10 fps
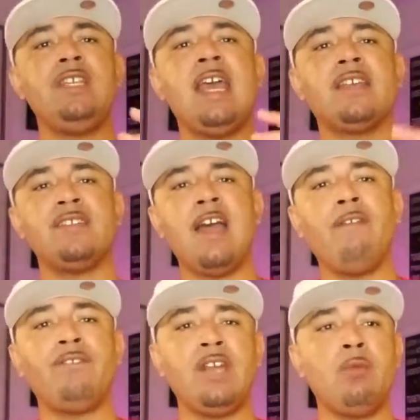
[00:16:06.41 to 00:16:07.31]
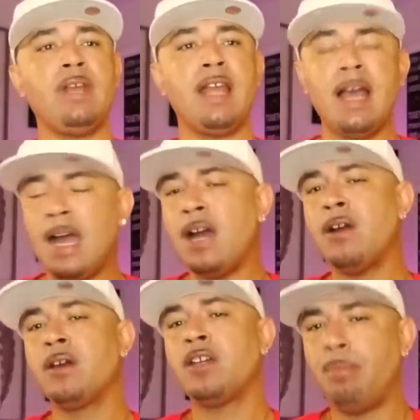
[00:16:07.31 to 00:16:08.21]
has now fitted with a
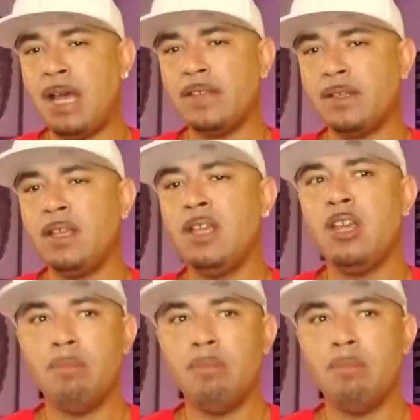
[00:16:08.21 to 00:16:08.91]
higher capacity